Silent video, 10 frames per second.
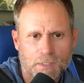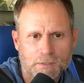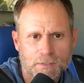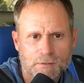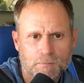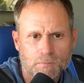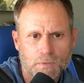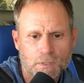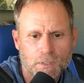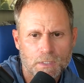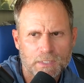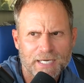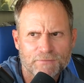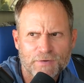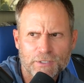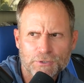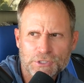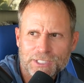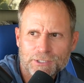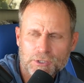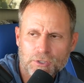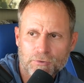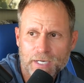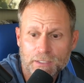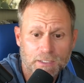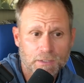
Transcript: That's awesome. Yeah, if I understand this correct,